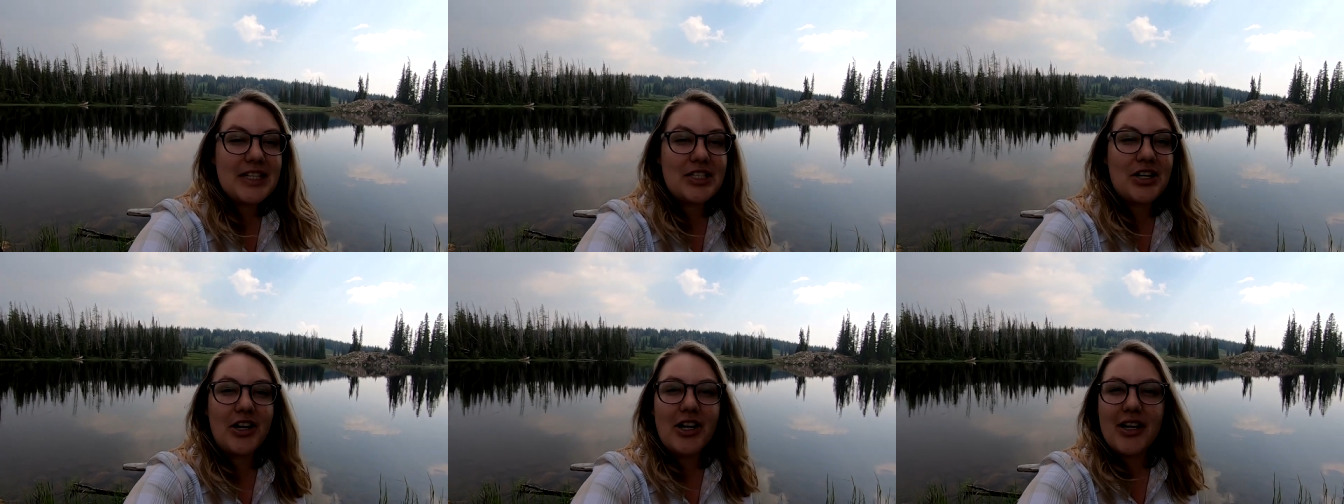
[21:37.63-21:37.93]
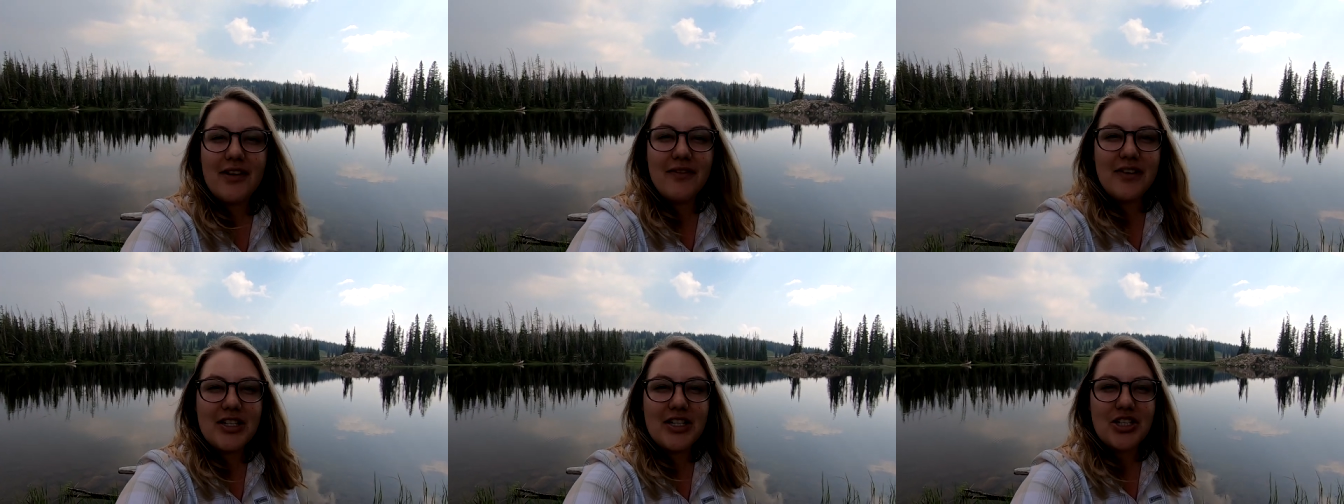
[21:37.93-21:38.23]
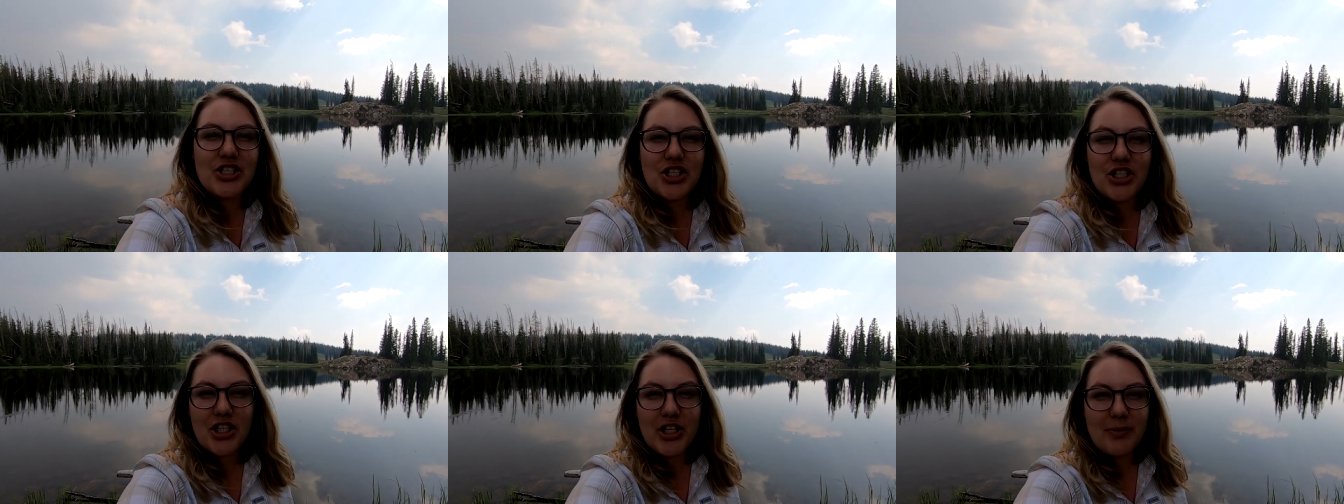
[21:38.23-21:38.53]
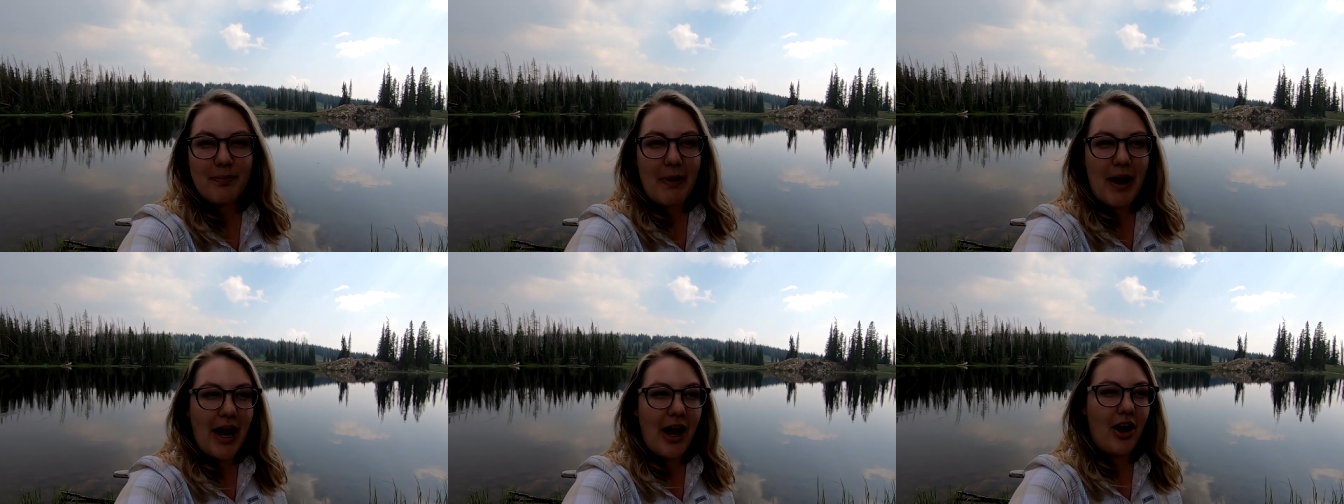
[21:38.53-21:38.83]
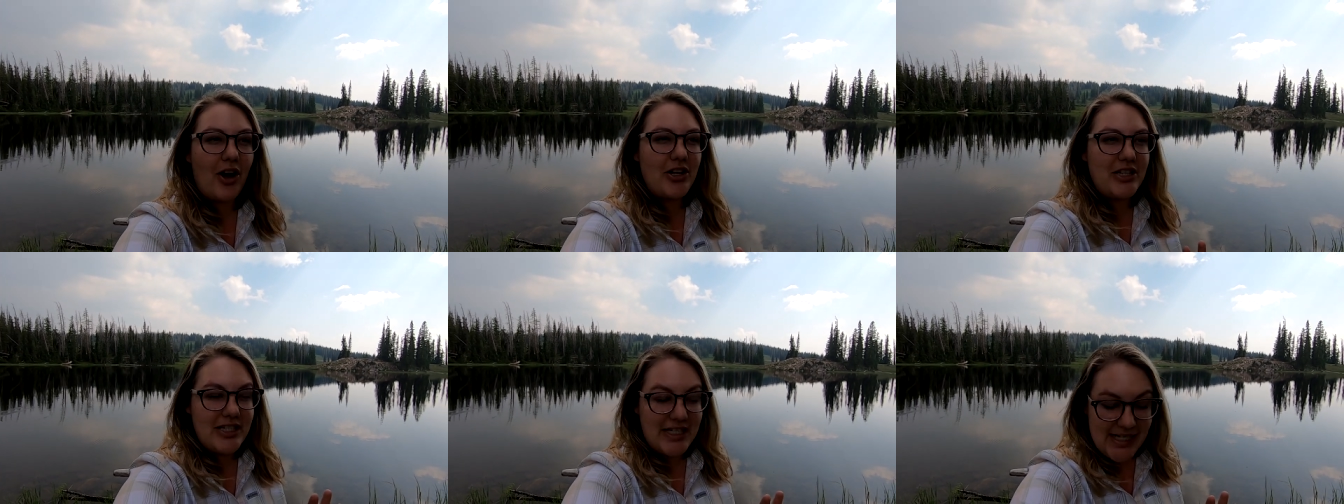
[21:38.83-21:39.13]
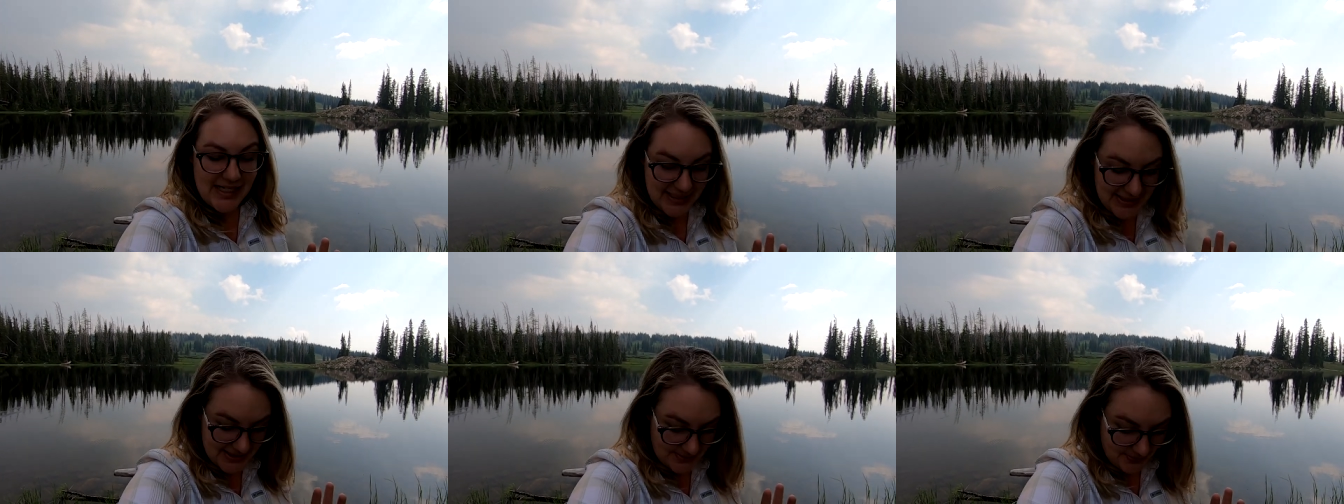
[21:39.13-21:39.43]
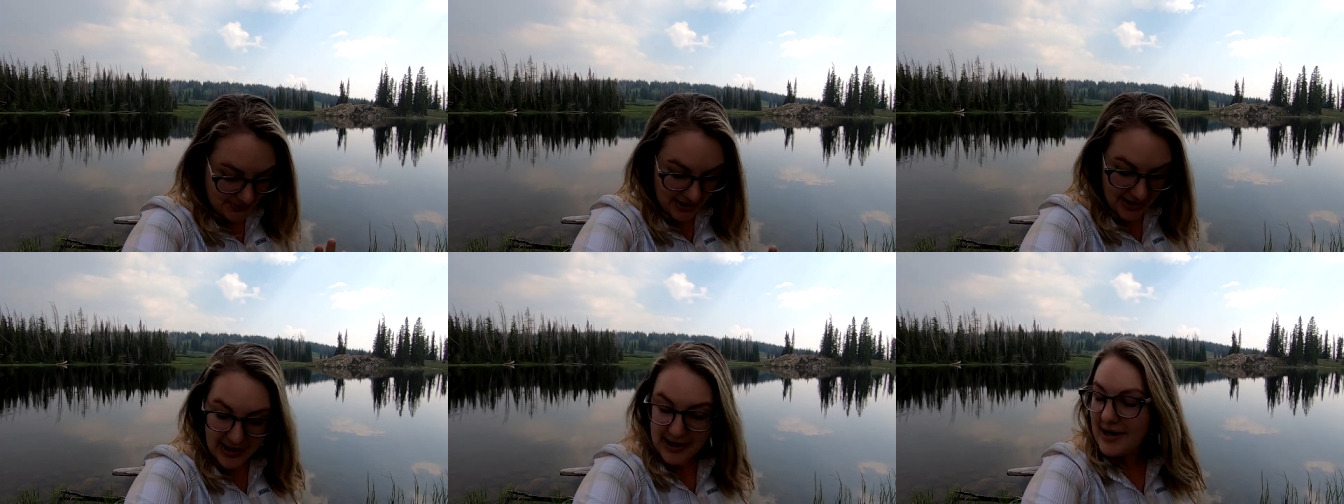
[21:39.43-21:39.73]
aren't even deterred by our DEET
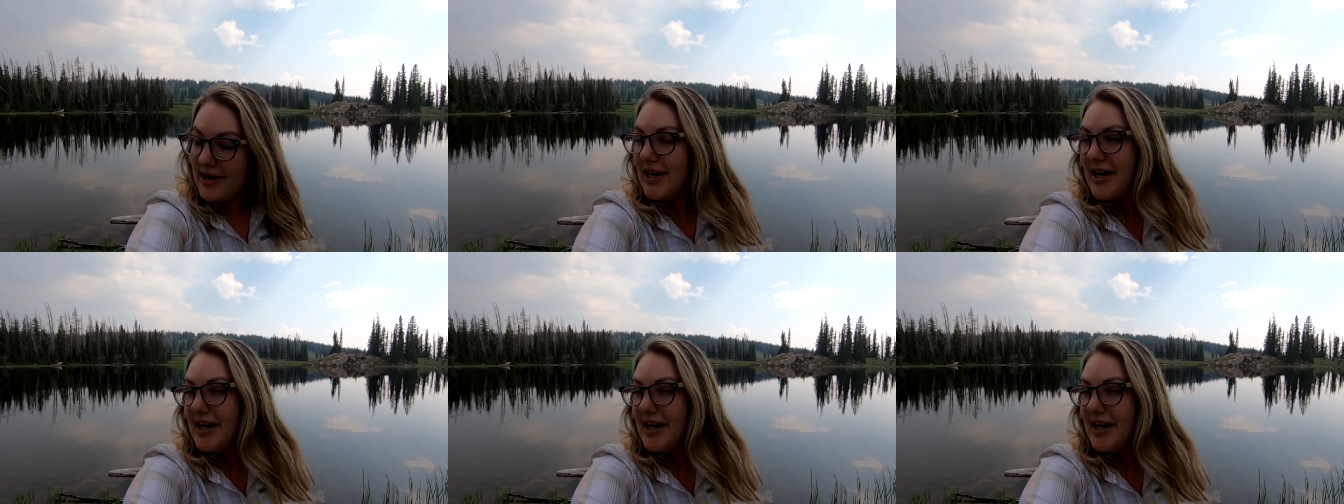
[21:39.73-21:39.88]
spray.